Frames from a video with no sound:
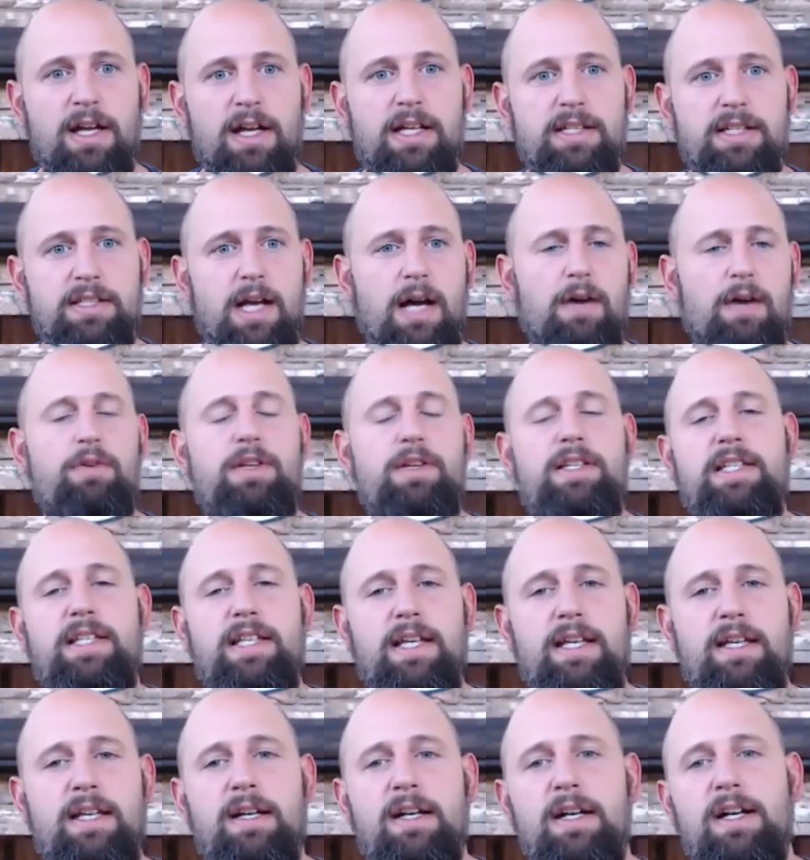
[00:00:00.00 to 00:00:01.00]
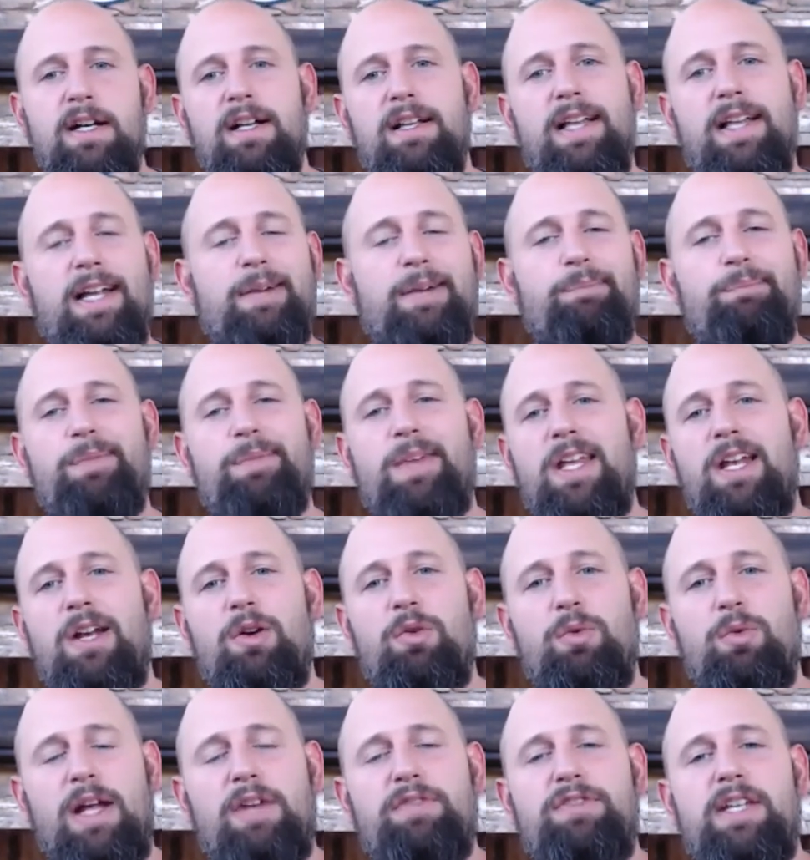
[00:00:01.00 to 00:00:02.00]
Because obviously, like,
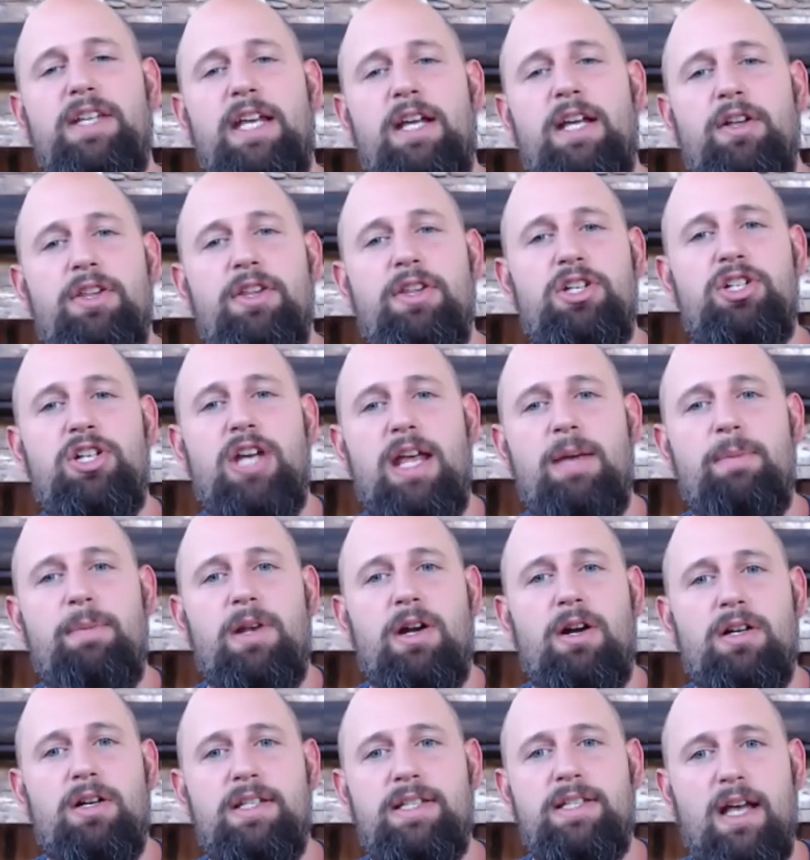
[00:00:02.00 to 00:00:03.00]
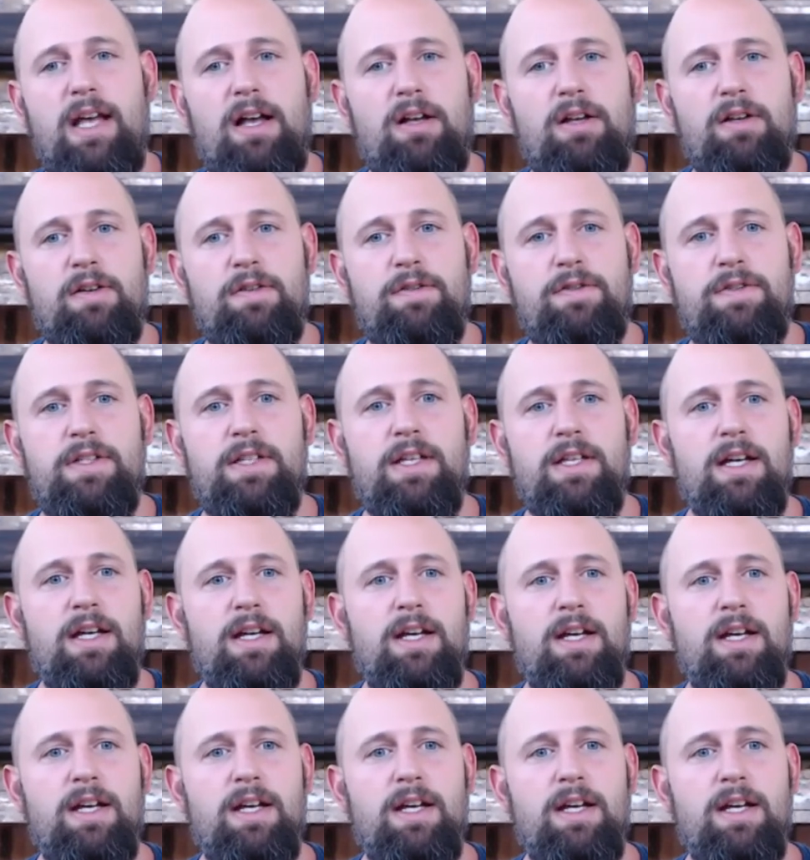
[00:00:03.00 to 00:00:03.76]
we have to heal the shame in ourselves